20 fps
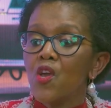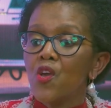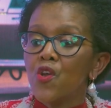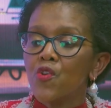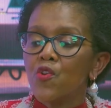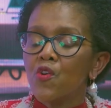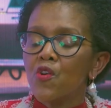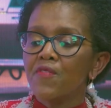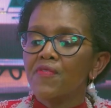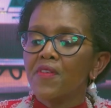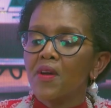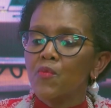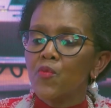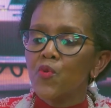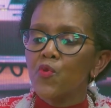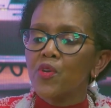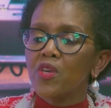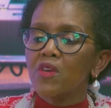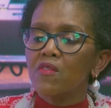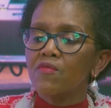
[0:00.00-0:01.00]
you know, if I'm
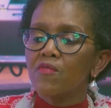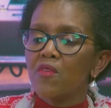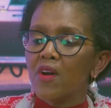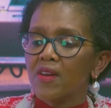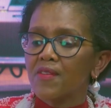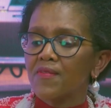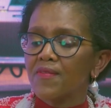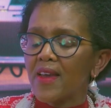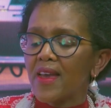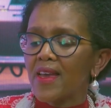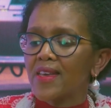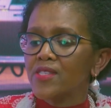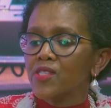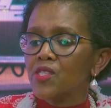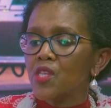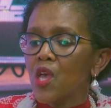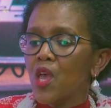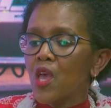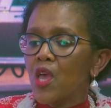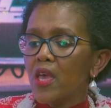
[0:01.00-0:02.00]
looking for
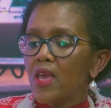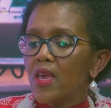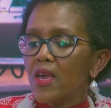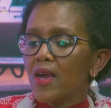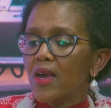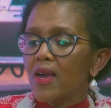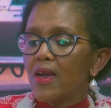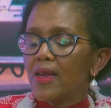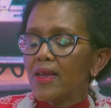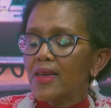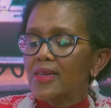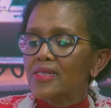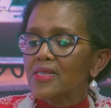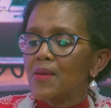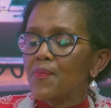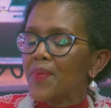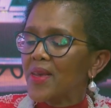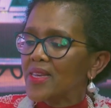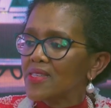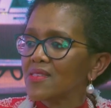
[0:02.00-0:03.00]
advice at
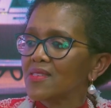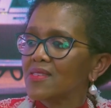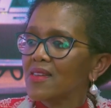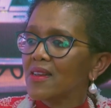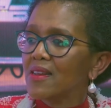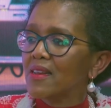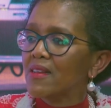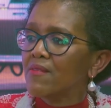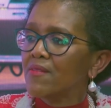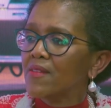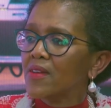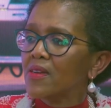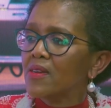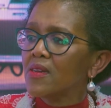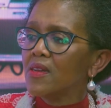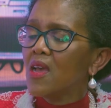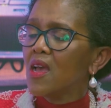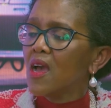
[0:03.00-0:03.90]
a personal level,